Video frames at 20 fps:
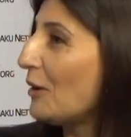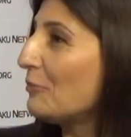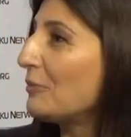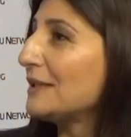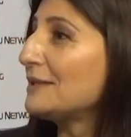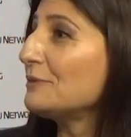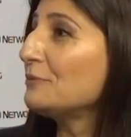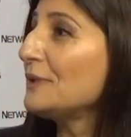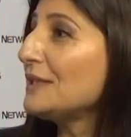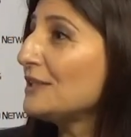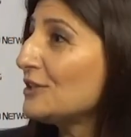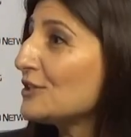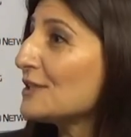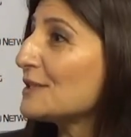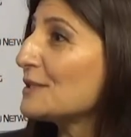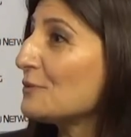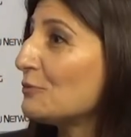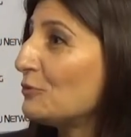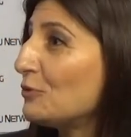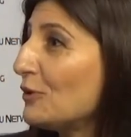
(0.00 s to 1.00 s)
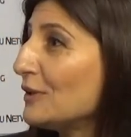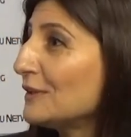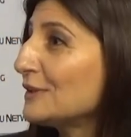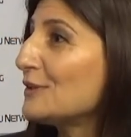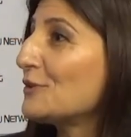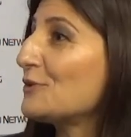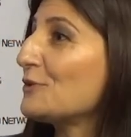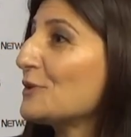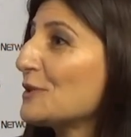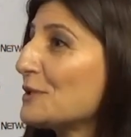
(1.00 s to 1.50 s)
but we just want
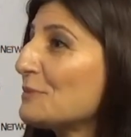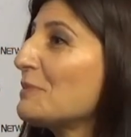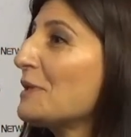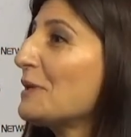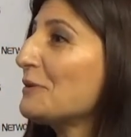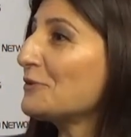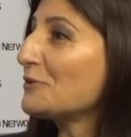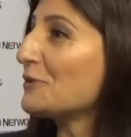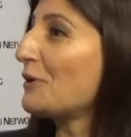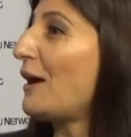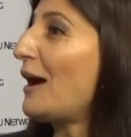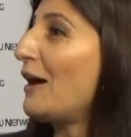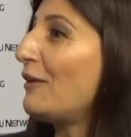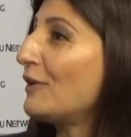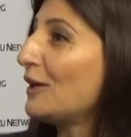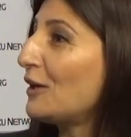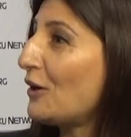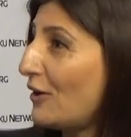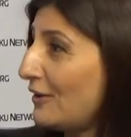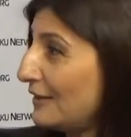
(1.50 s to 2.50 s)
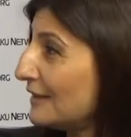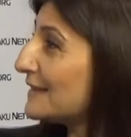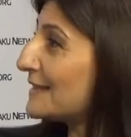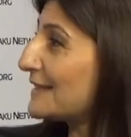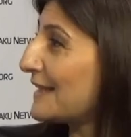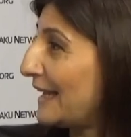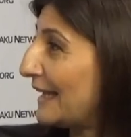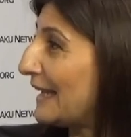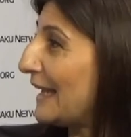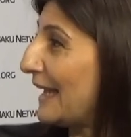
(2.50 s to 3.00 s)
to explain to our
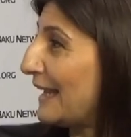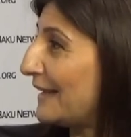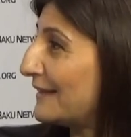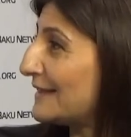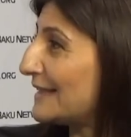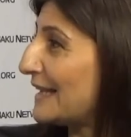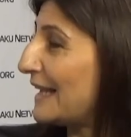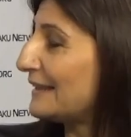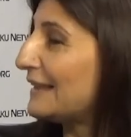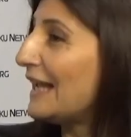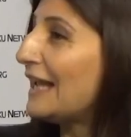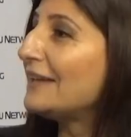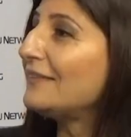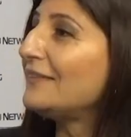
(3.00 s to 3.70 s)
colleagues again that